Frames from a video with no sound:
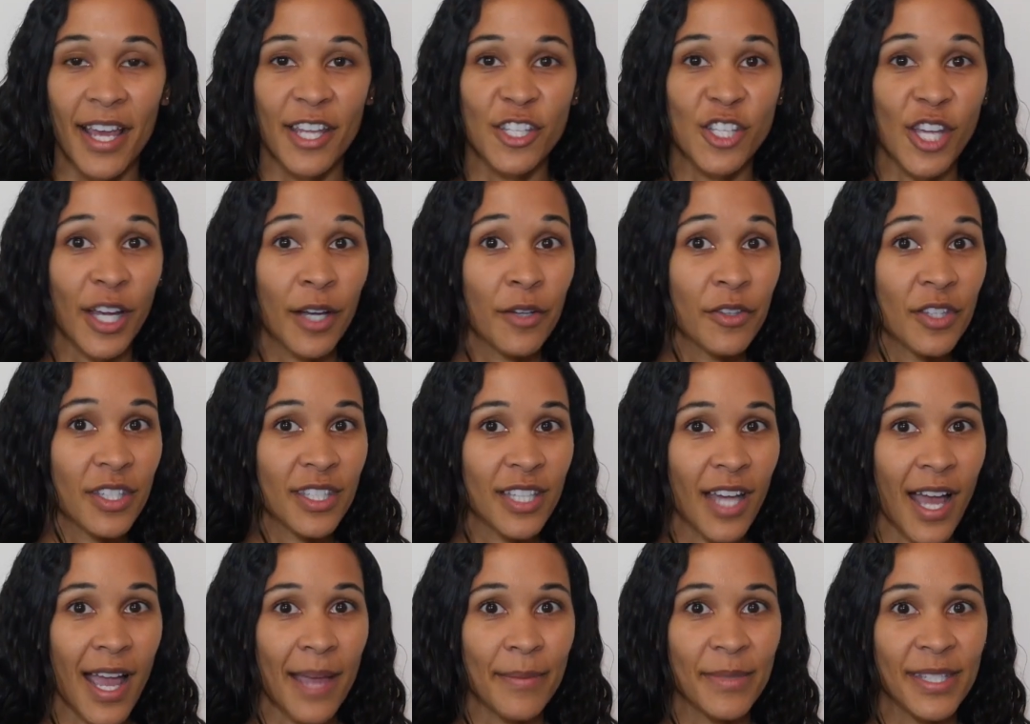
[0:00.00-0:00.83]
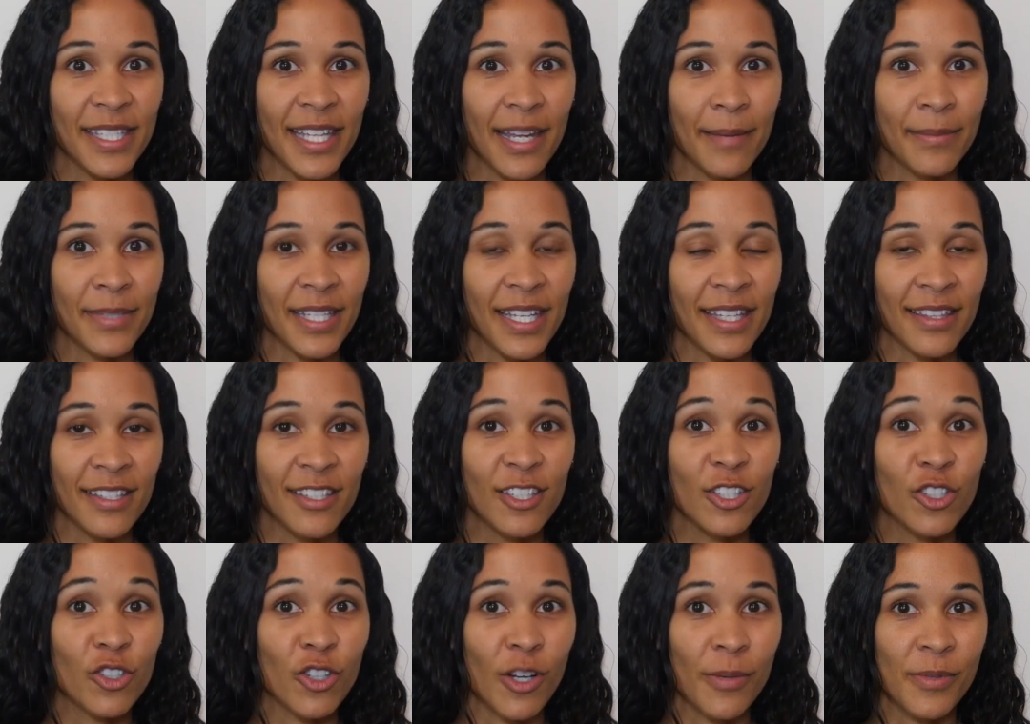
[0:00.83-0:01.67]
check out the timestamps in the
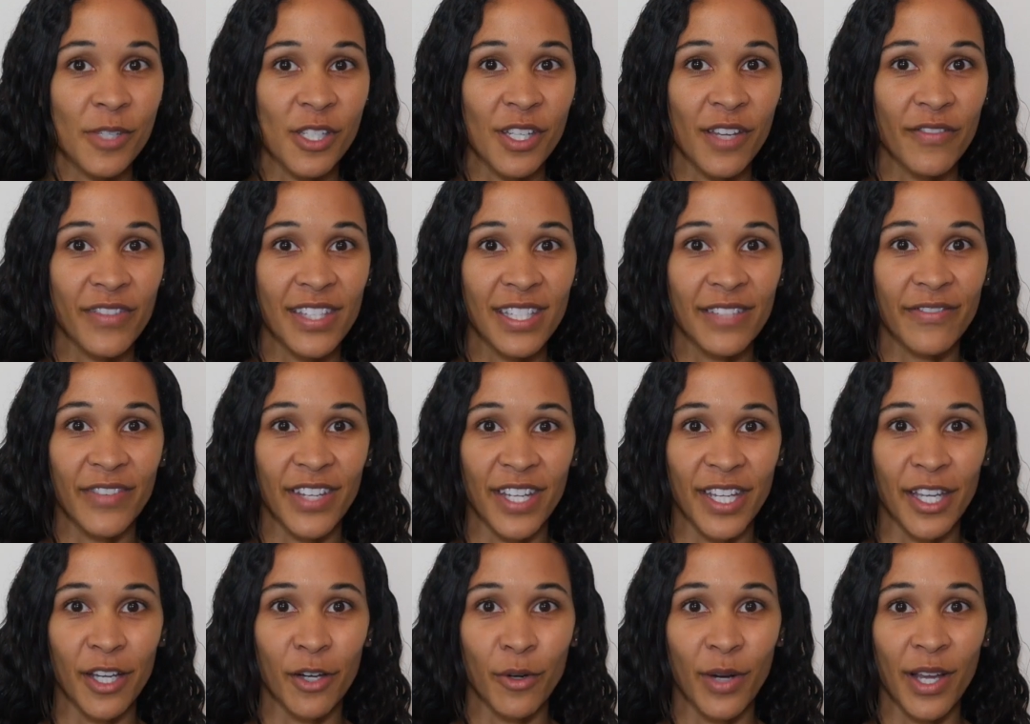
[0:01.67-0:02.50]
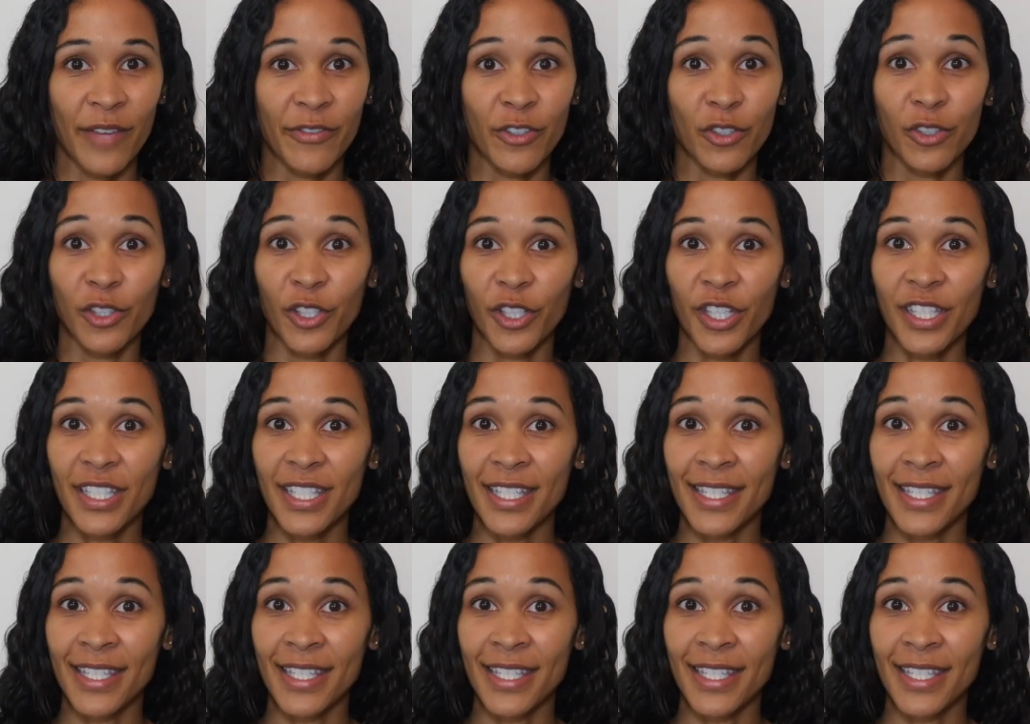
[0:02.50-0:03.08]
description of this video if you're looking